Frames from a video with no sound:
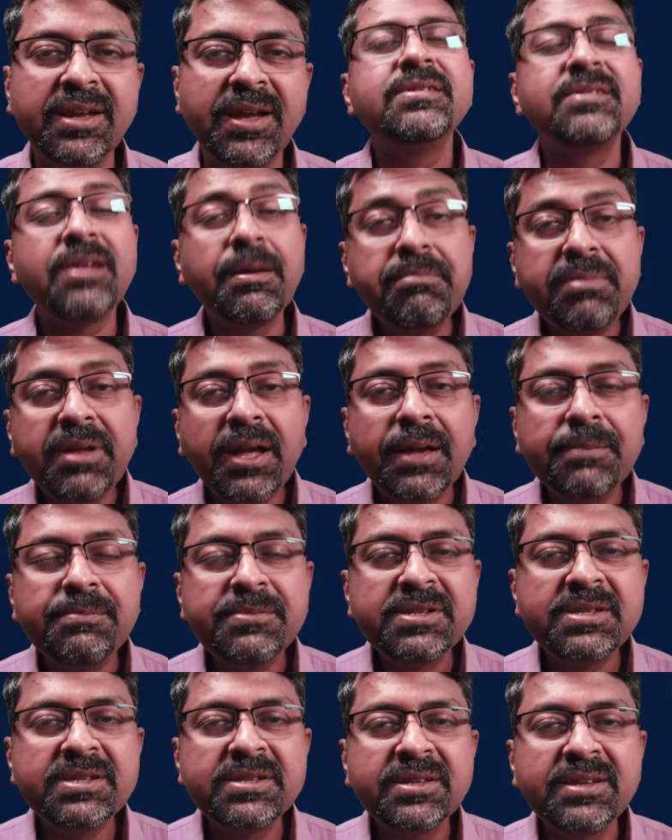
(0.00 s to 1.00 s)

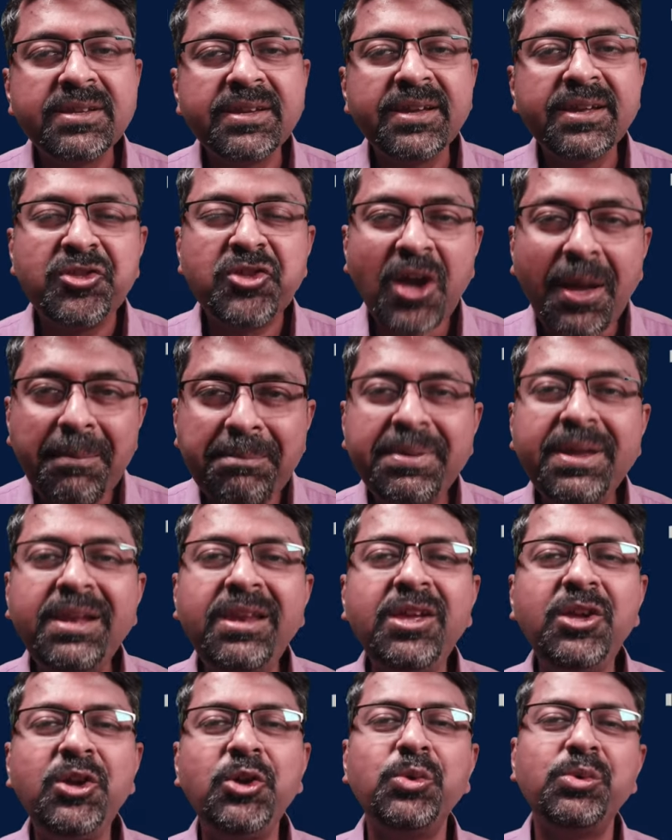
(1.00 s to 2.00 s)
sometimes
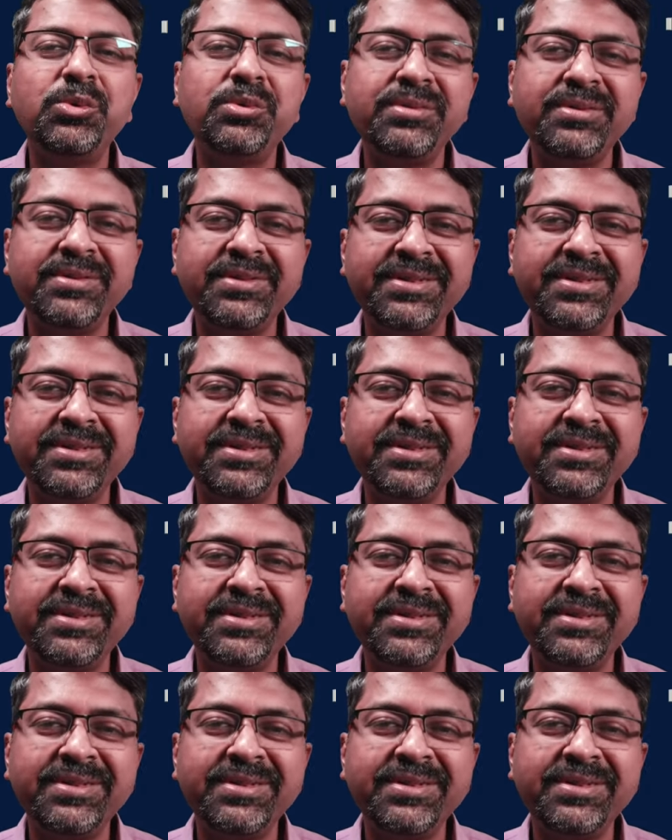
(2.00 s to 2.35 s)
championing you